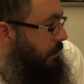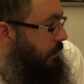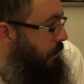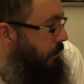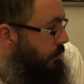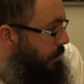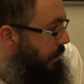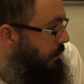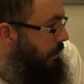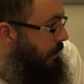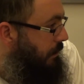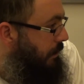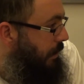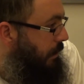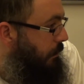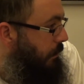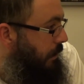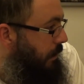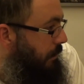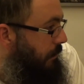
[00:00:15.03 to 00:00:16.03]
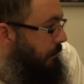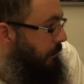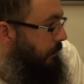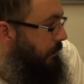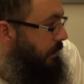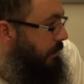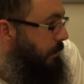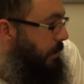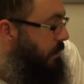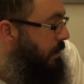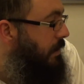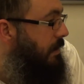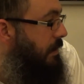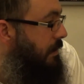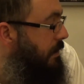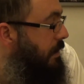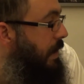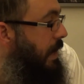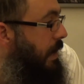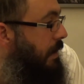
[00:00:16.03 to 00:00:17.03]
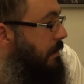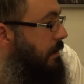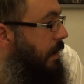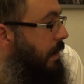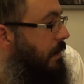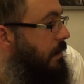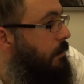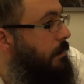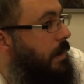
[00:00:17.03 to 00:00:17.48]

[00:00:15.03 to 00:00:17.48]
throughout antiquity, especially since the exile,